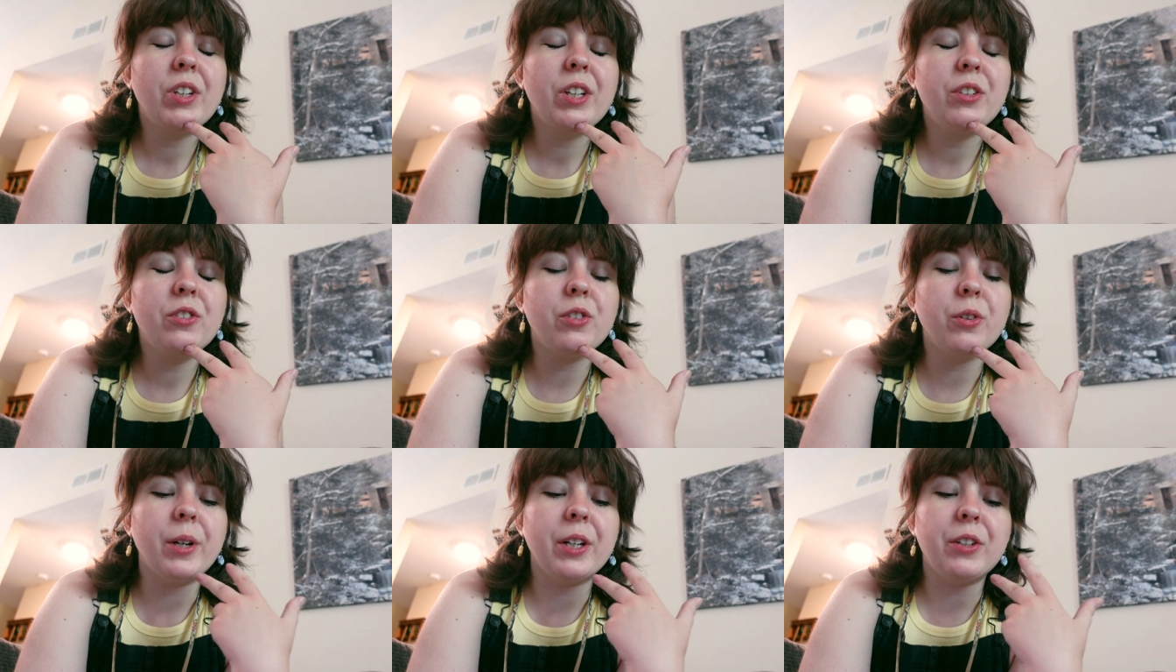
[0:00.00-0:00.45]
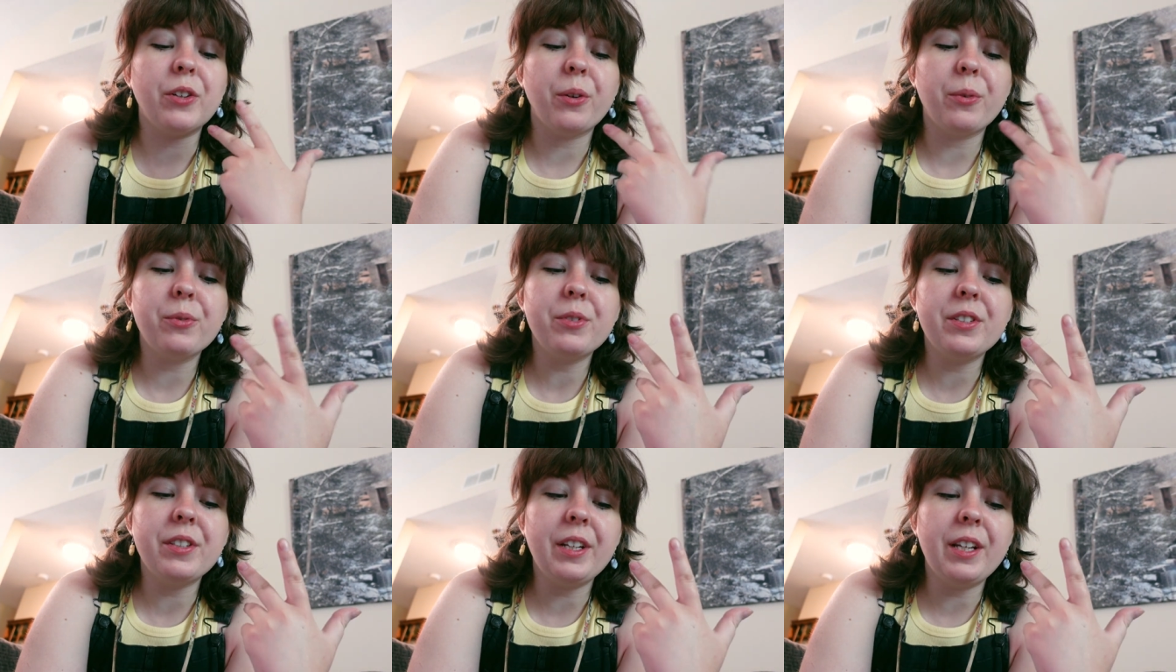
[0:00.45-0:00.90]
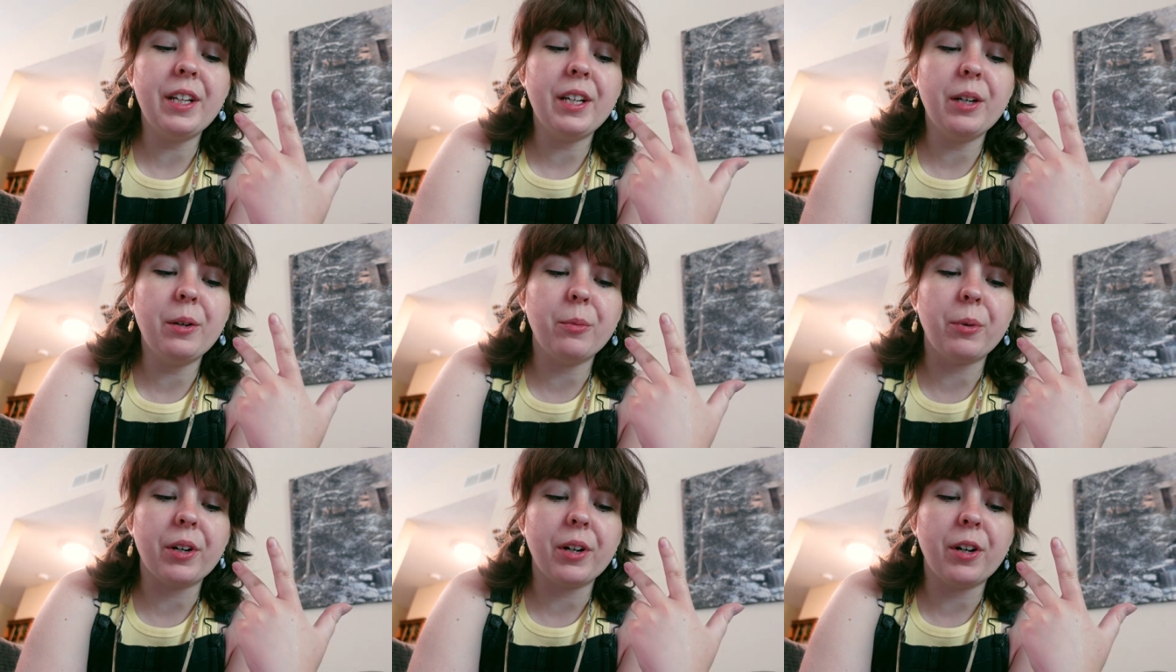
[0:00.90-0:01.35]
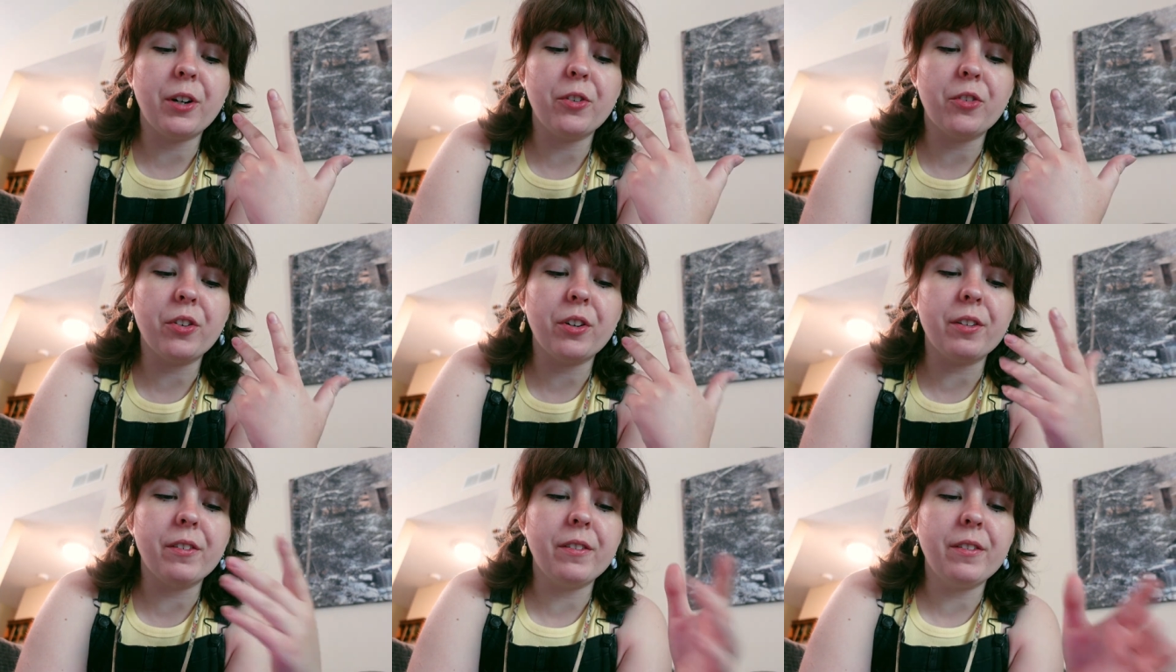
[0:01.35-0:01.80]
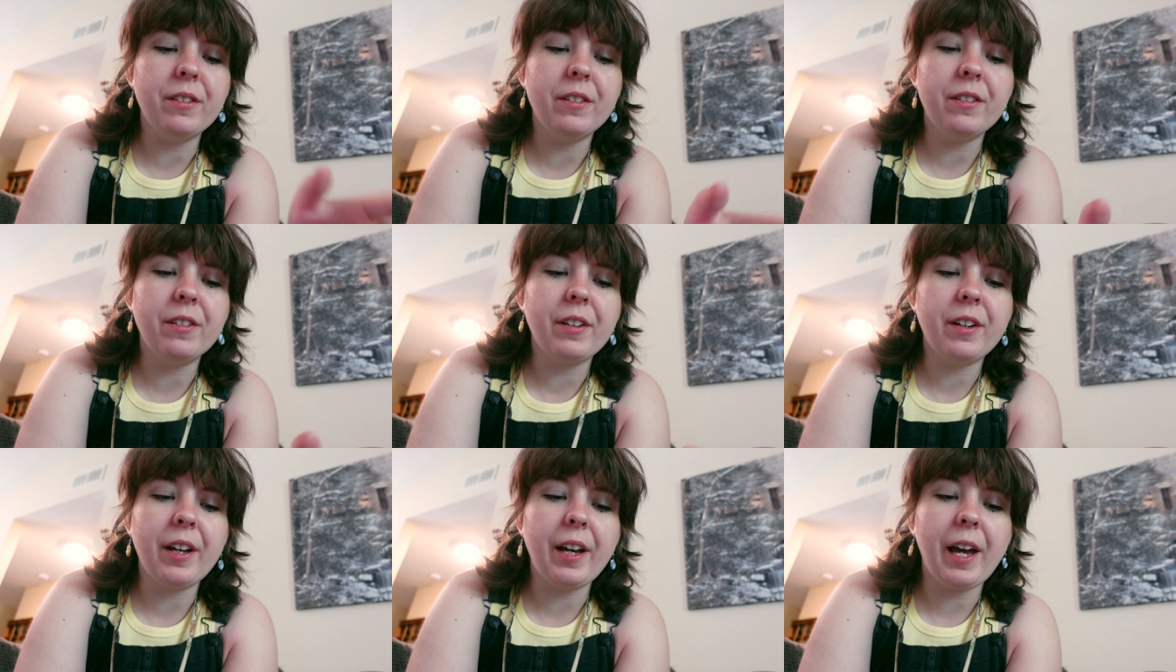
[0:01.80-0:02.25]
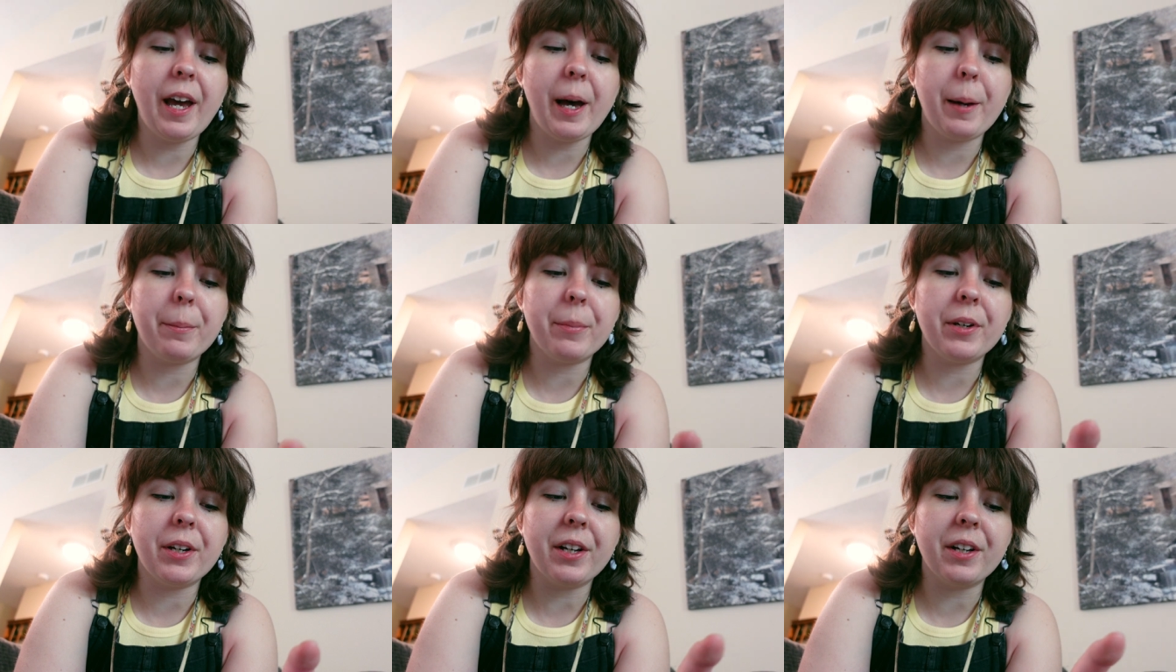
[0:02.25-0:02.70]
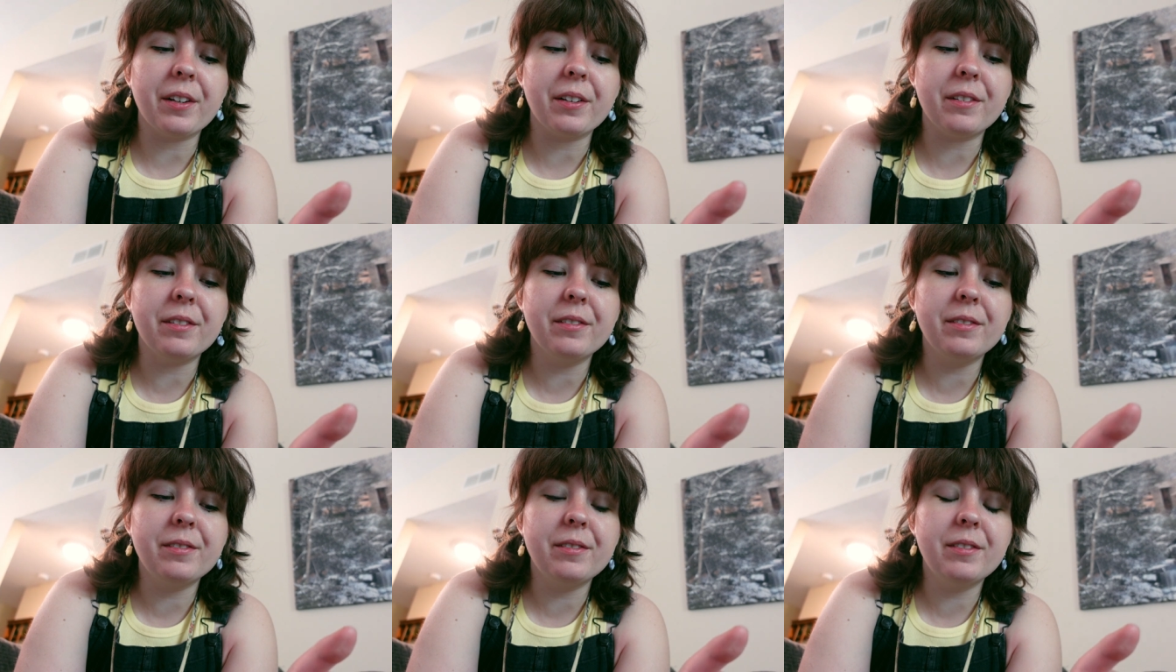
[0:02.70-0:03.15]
So I don't see 100 happening.